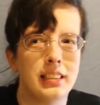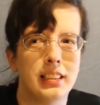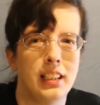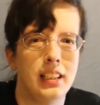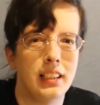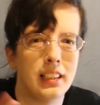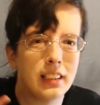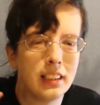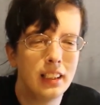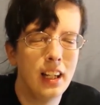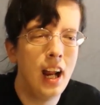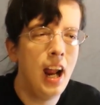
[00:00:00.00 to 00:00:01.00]
It's like,
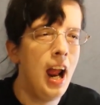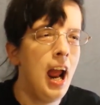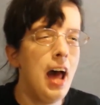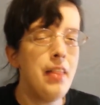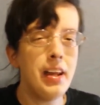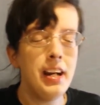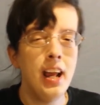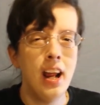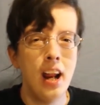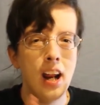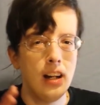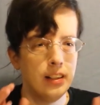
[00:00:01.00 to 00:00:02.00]
and then
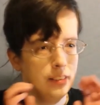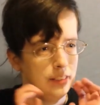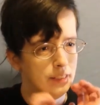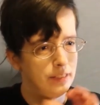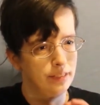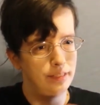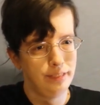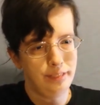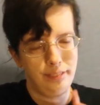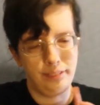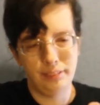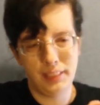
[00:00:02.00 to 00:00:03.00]

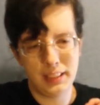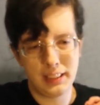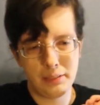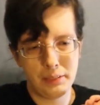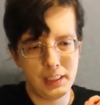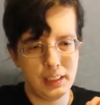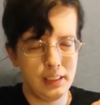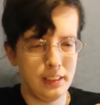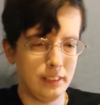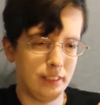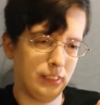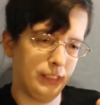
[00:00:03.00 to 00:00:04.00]
mm, there's something